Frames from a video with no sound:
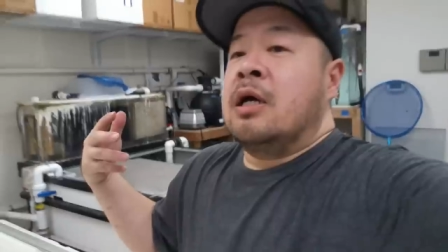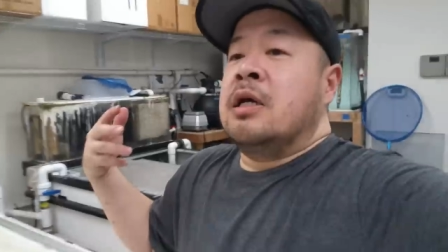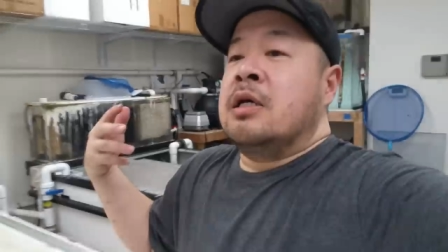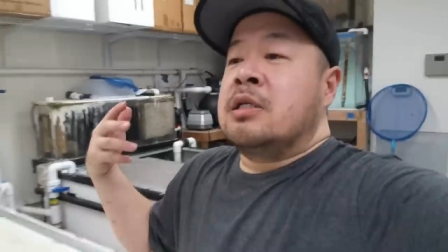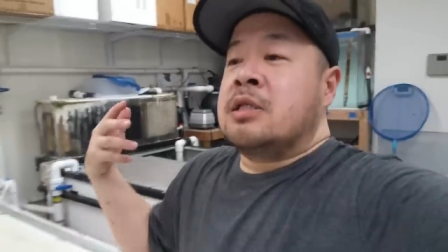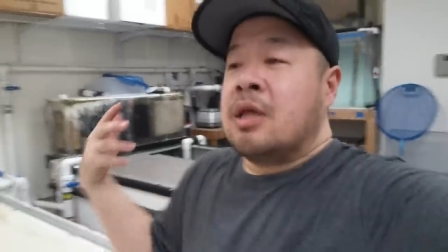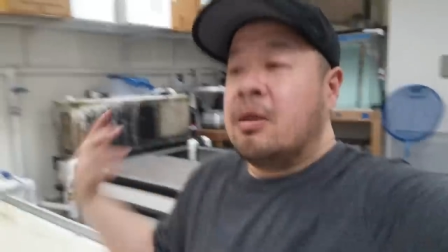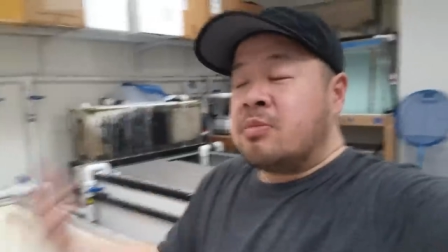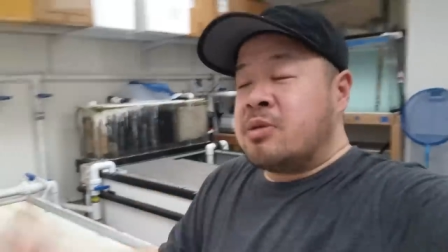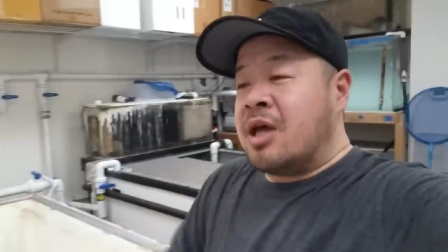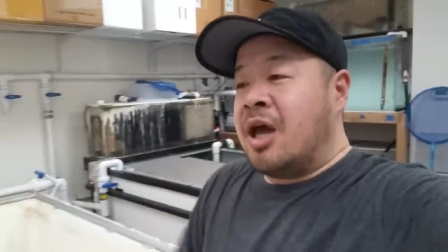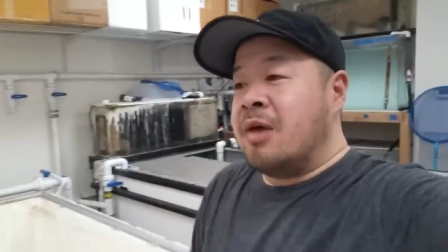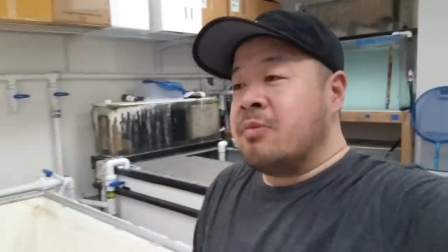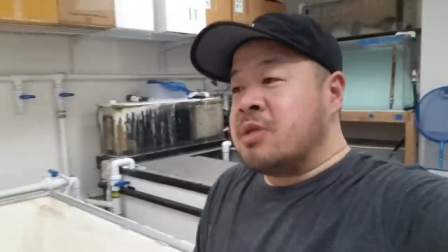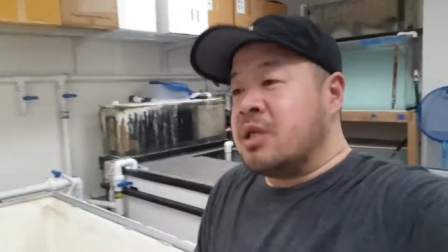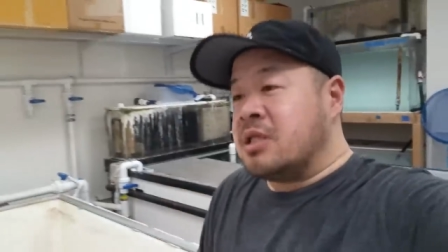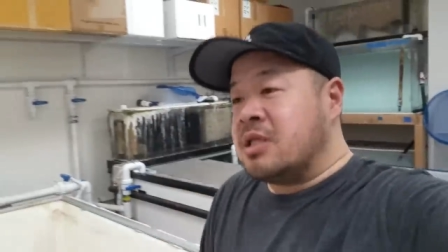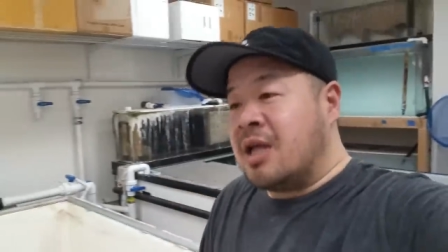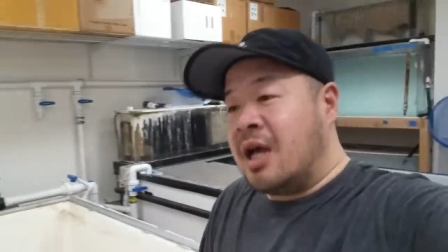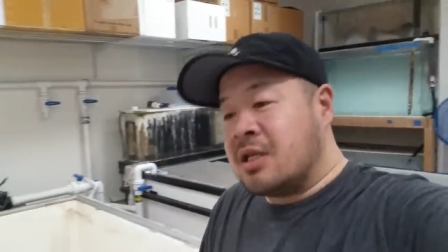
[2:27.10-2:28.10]
Sometimes
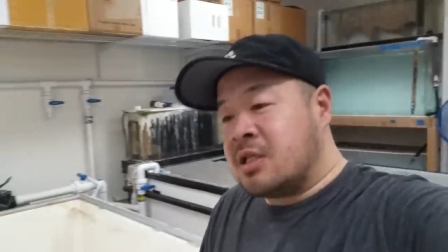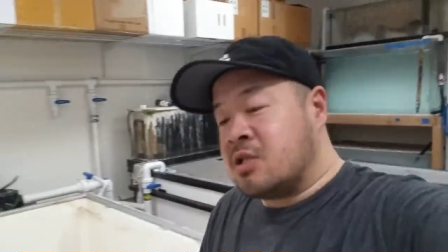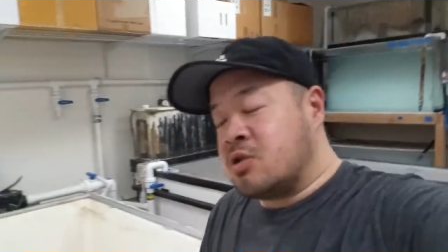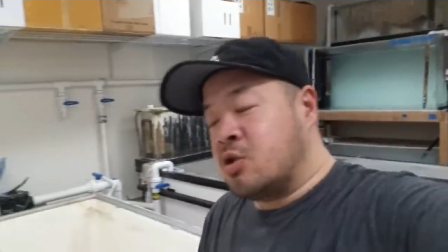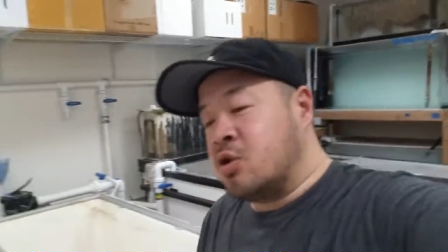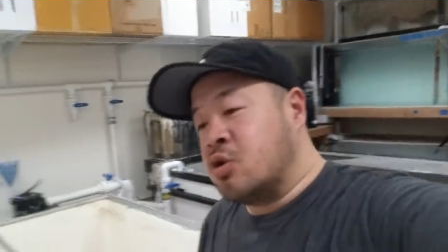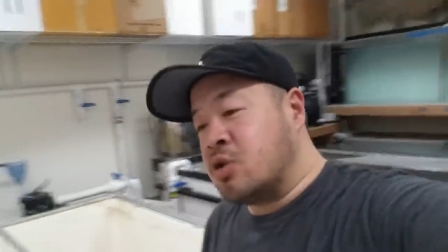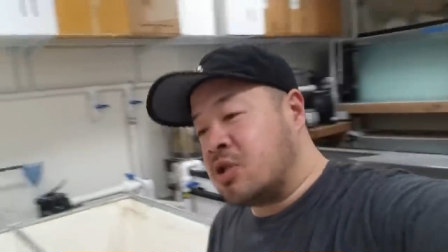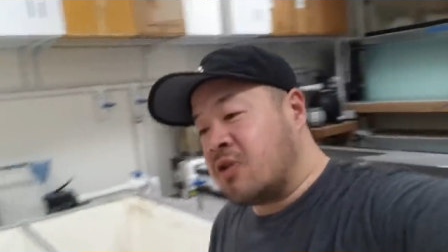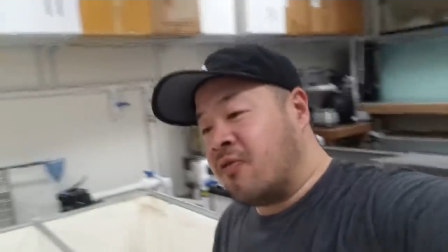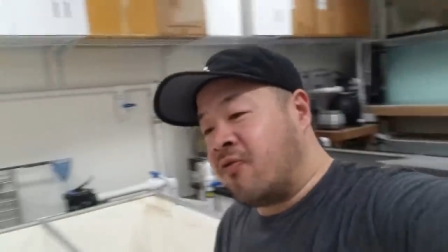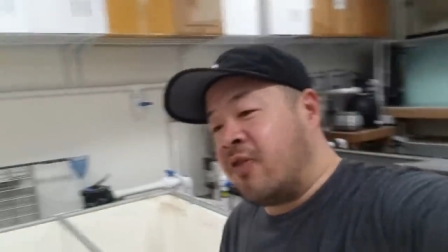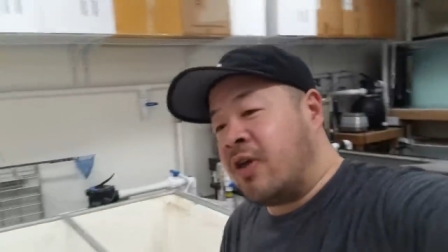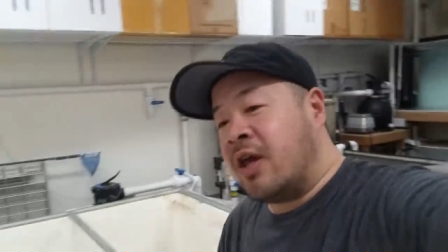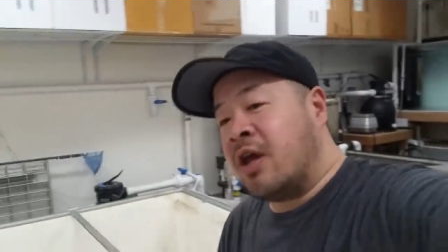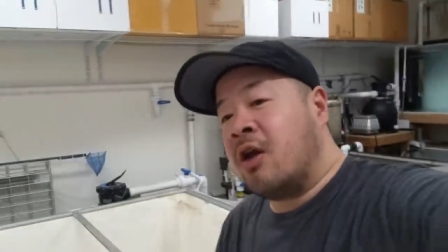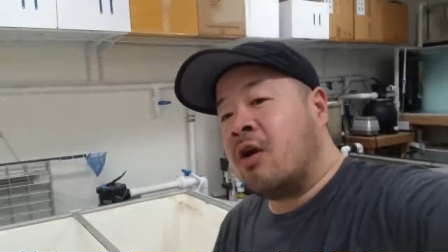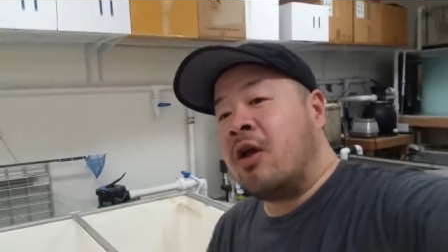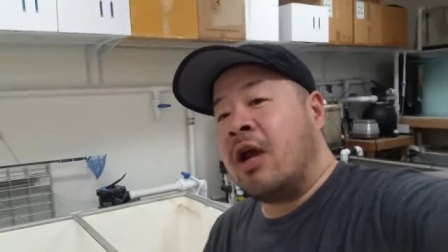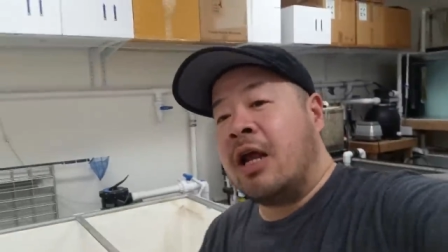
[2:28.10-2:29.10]
it's not too
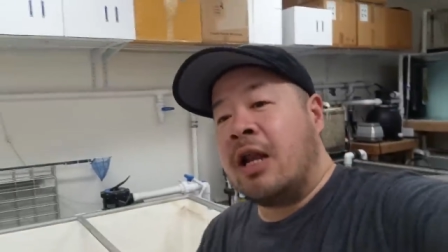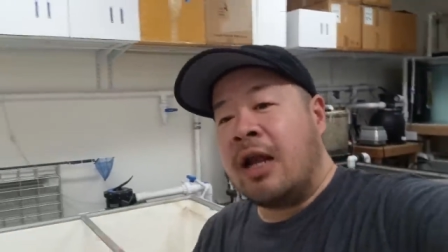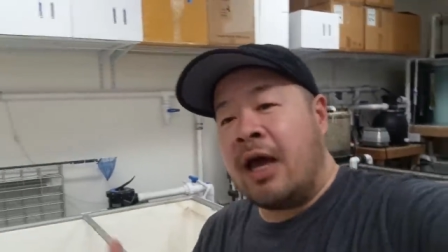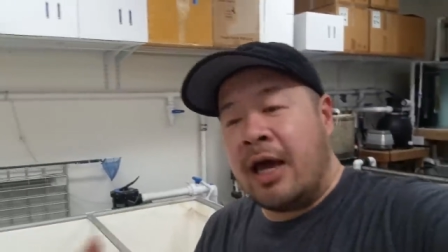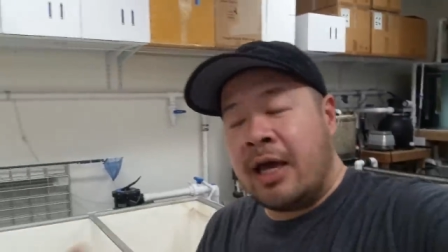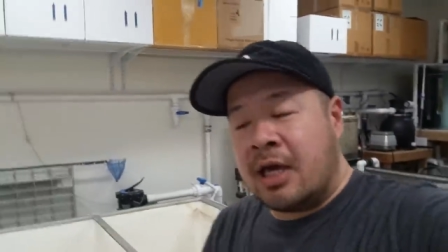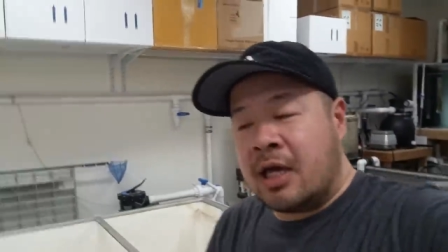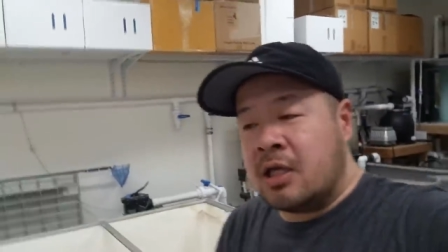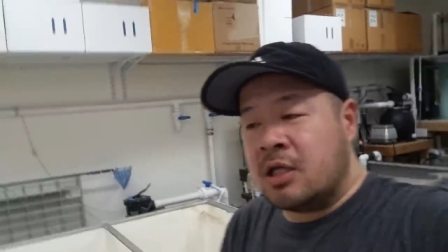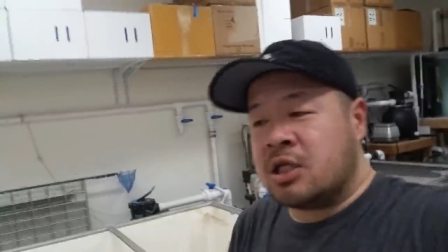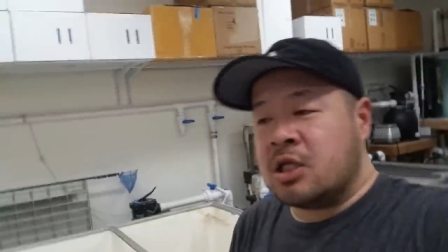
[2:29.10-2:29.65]
severe and I can